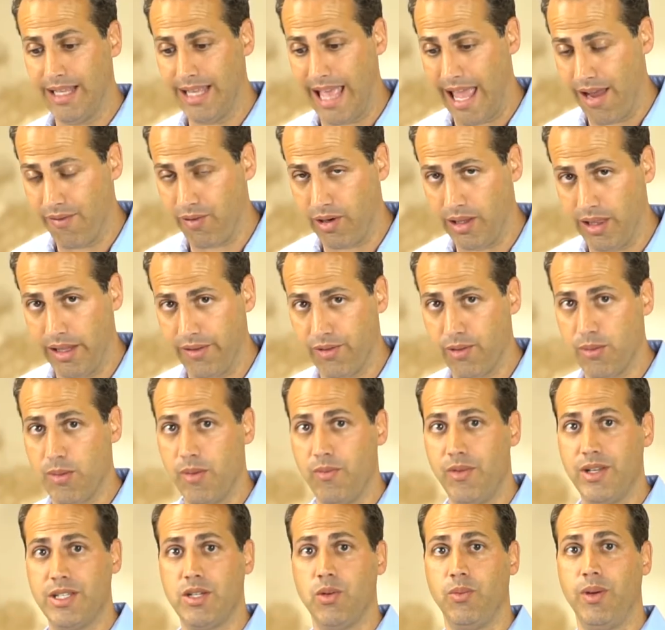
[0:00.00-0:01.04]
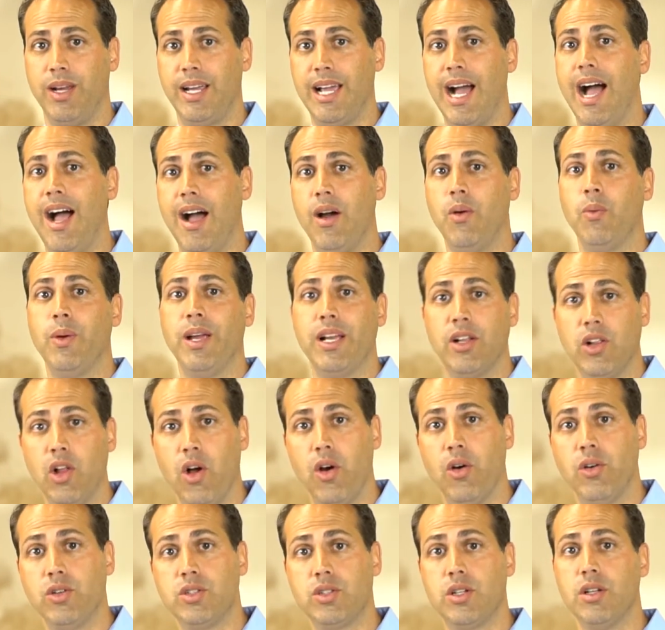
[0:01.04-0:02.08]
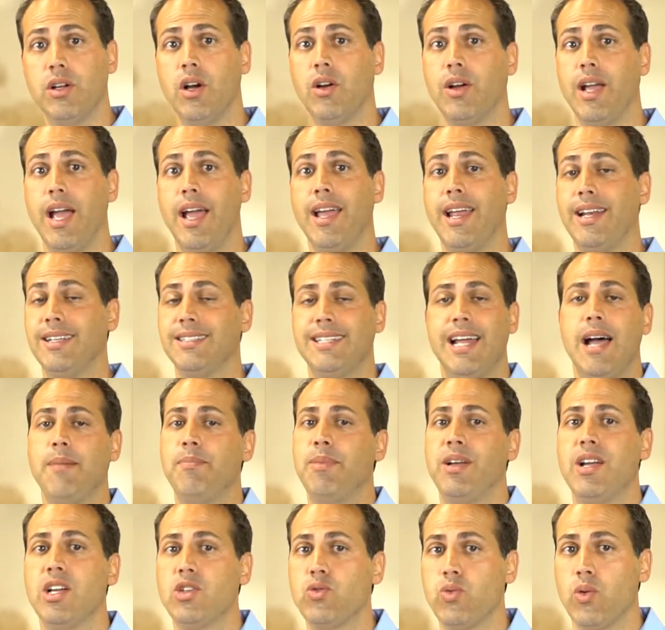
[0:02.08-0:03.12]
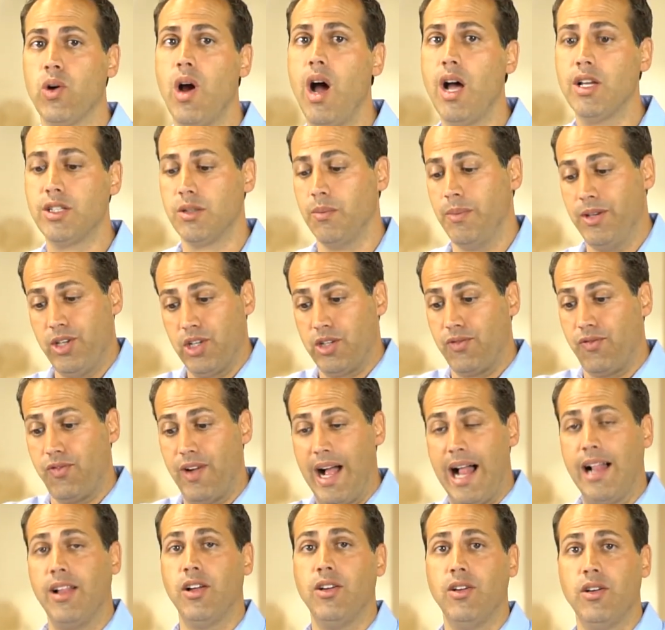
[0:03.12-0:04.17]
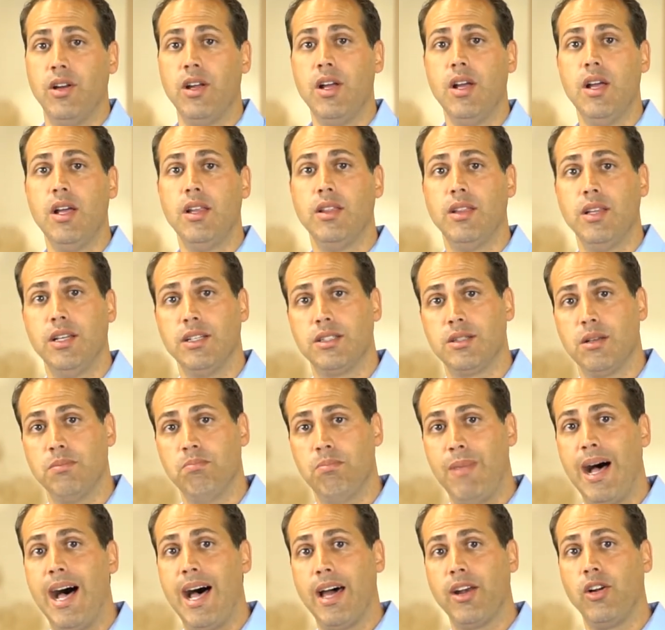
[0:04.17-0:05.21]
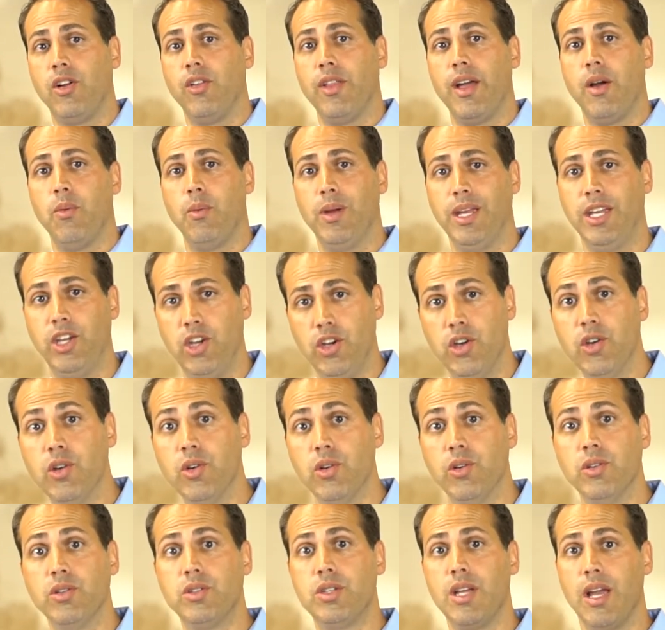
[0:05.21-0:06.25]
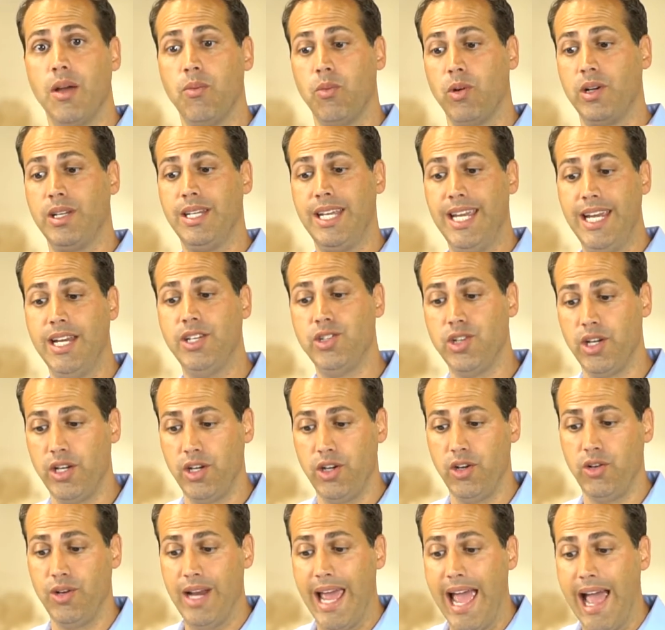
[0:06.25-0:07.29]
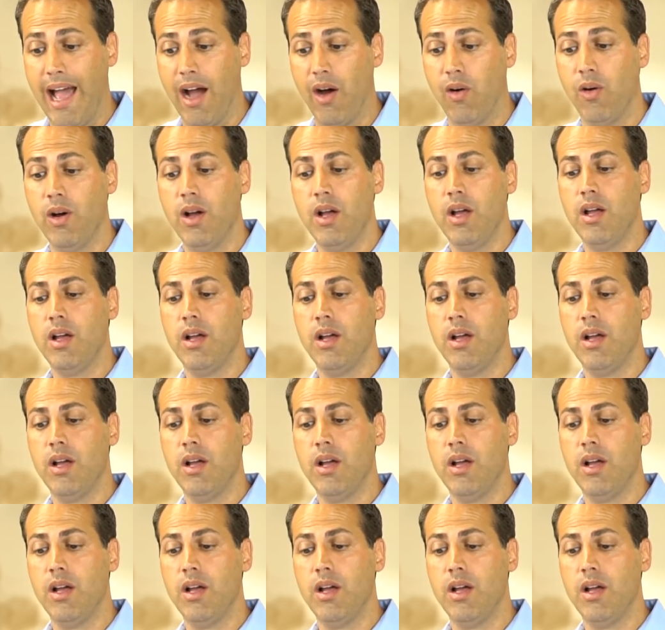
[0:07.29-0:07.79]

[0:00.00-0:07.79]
Every living room visit we got, we closed, okay? And it's not because we're awesome, we just followed this model that we use, and we're teaching you now.